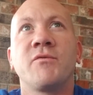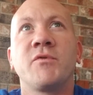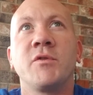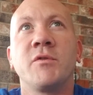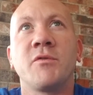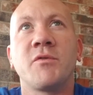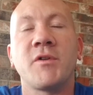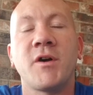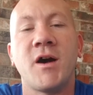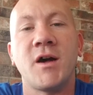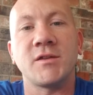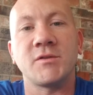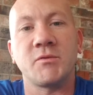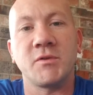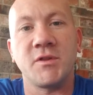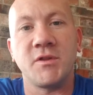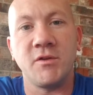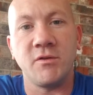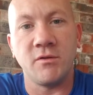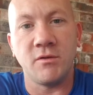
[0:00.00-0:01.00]
few thoughts
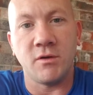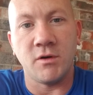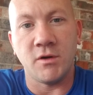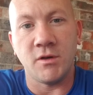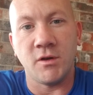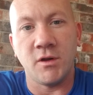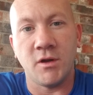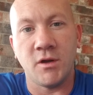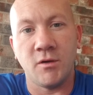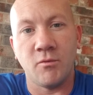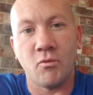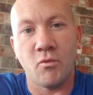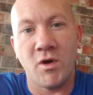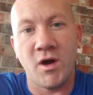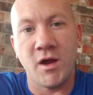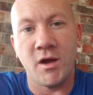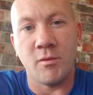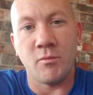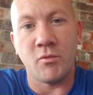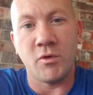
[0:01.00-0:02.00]
with you on
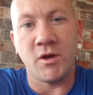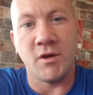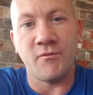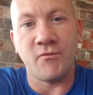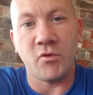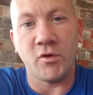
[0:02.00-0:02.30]
why I'm running